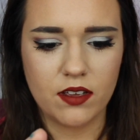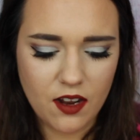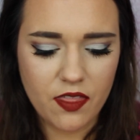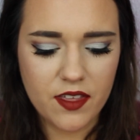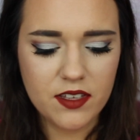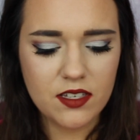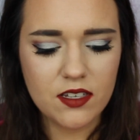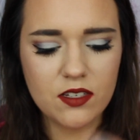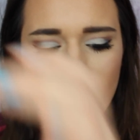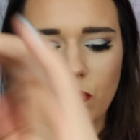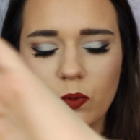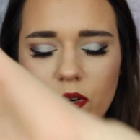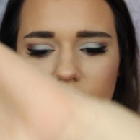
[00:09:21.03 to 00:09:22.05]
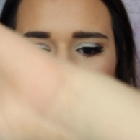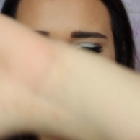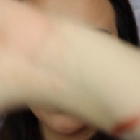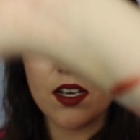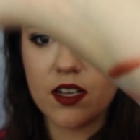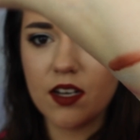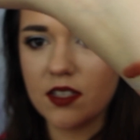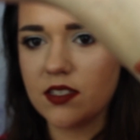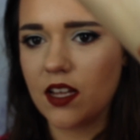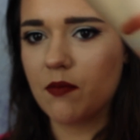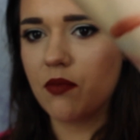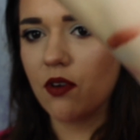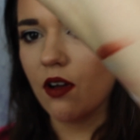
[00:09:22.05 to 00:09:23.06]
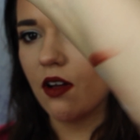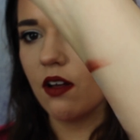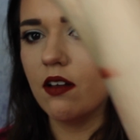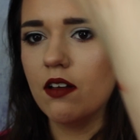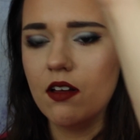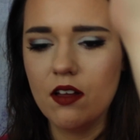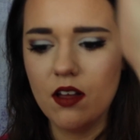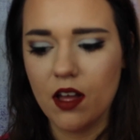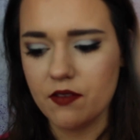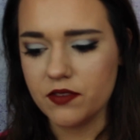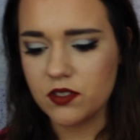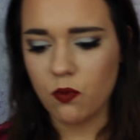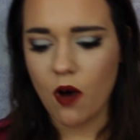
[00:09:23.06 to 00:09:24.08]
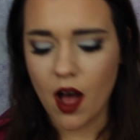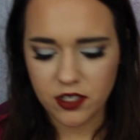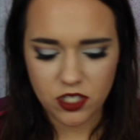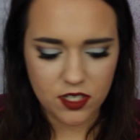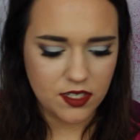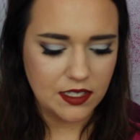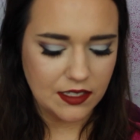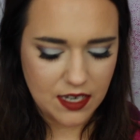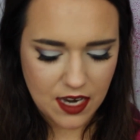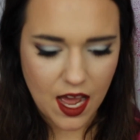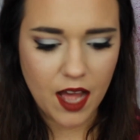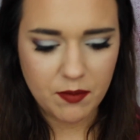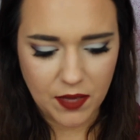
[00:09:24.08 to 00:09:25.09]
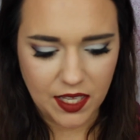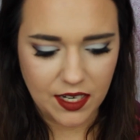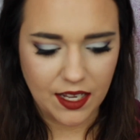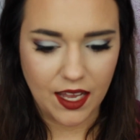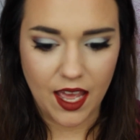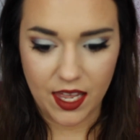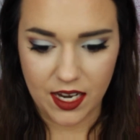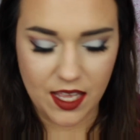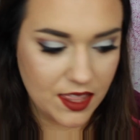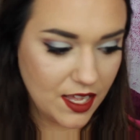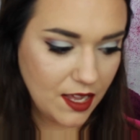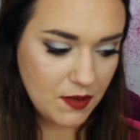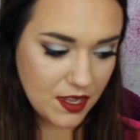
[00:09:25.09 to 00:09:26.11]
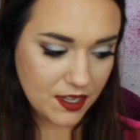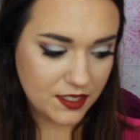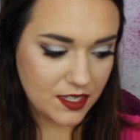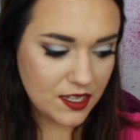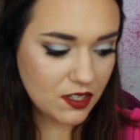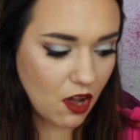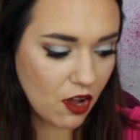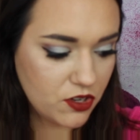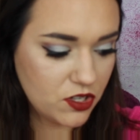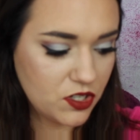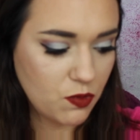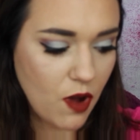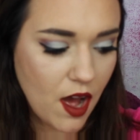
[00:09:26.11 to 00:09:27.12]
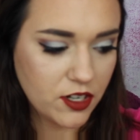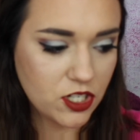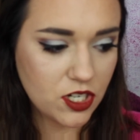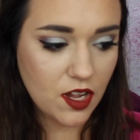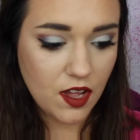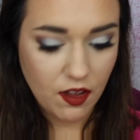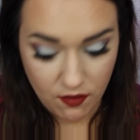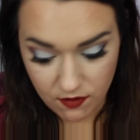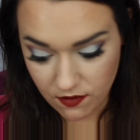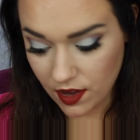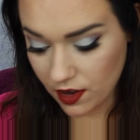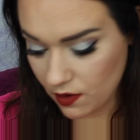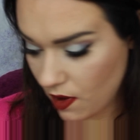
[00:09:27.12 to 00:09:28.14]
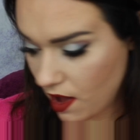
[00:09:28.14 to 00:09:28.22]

Now this is a really good example of swatches not meaning anything because these all just swatched very